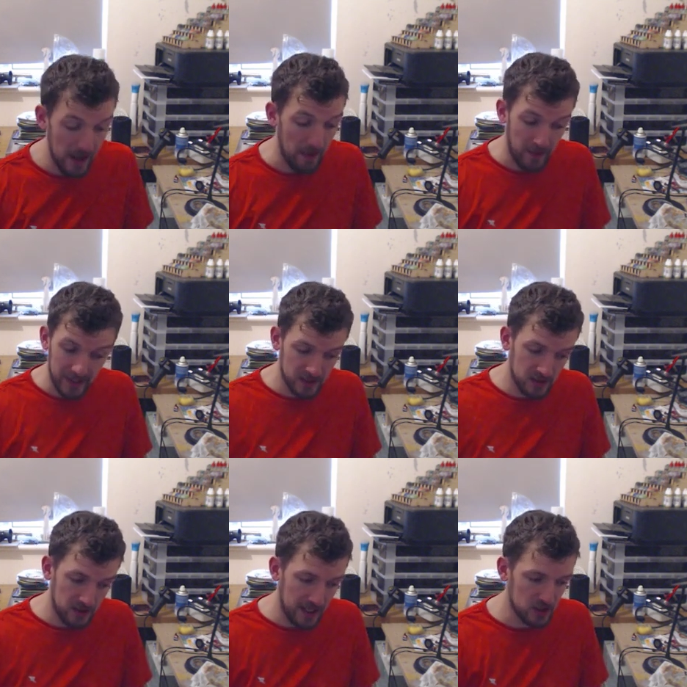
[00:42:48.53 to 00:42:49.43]

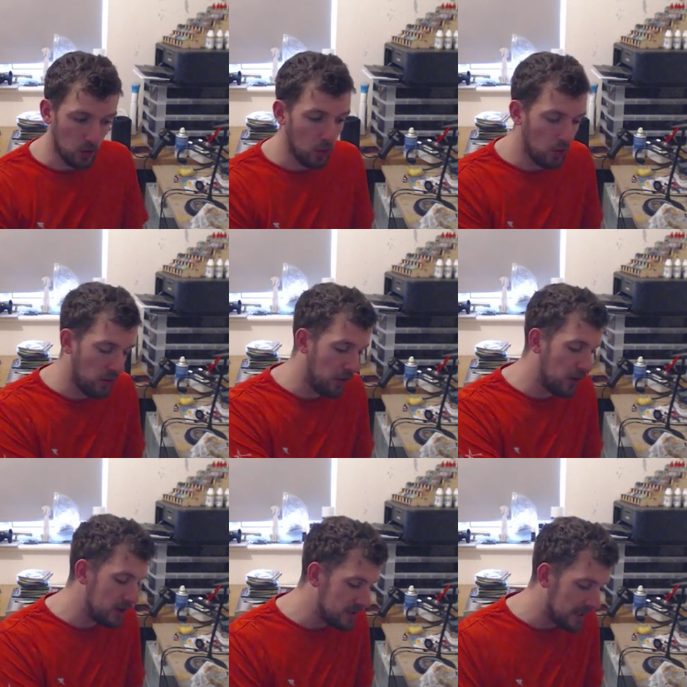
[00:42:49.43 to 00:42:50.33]
that's all the
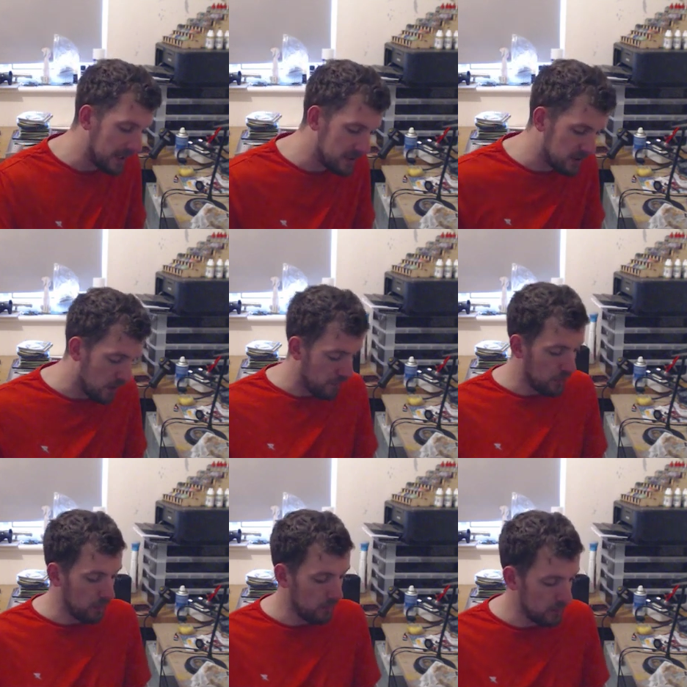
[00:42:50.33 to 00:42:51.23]
30k stuff
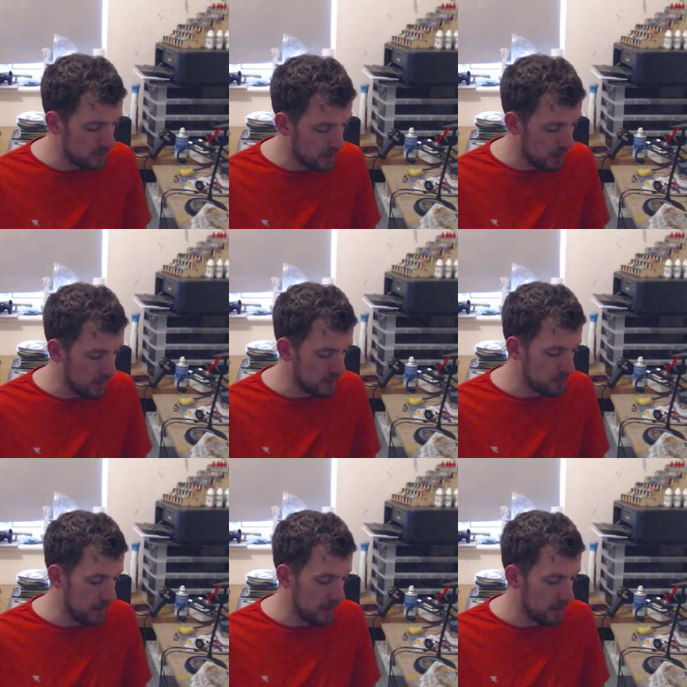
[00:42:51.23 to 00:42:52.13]
that's
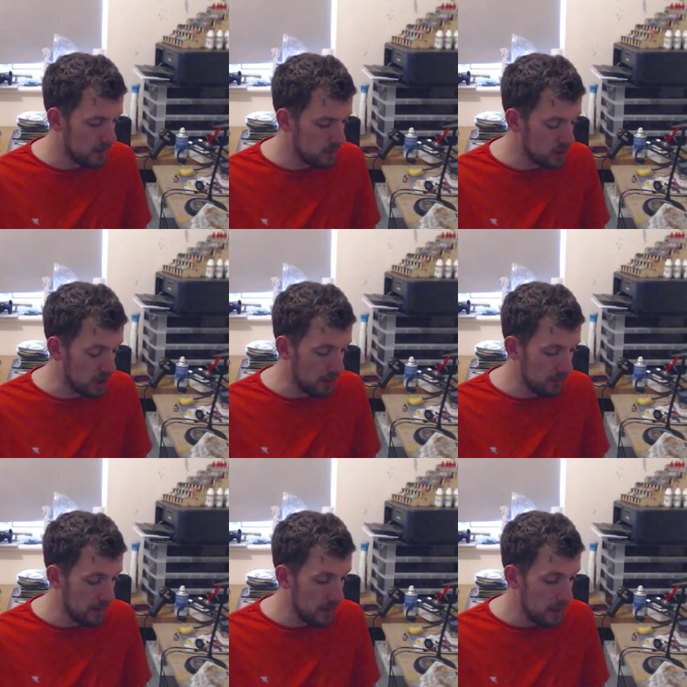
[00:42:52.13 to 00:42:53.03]
been shown.